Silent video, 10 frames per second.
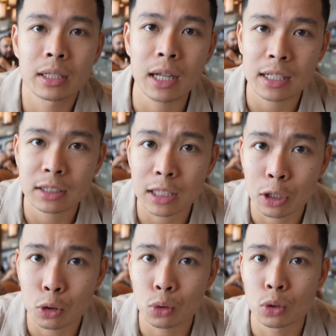nice
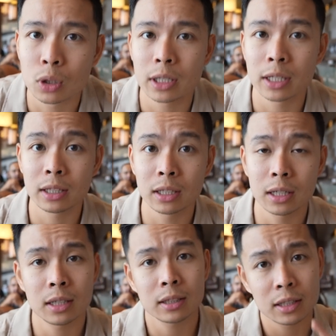and cool in
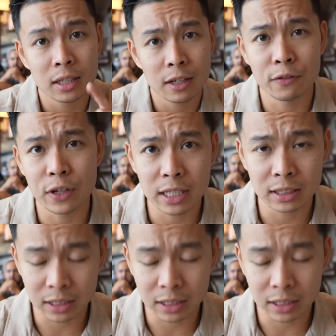the Vegas